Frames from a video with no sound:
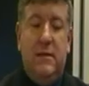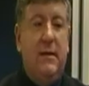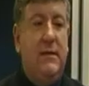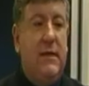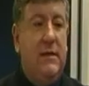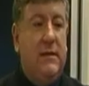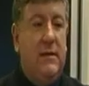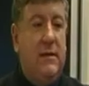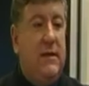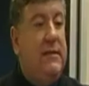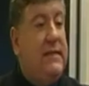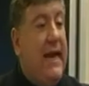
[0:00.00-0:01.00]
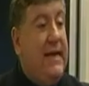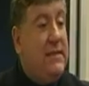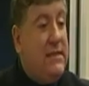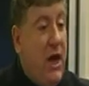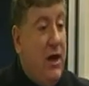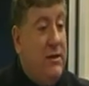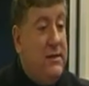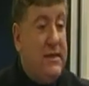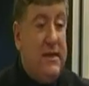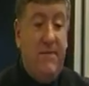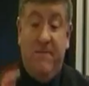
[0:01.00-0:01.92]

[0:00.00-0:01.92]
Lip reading: the assistant can take turns at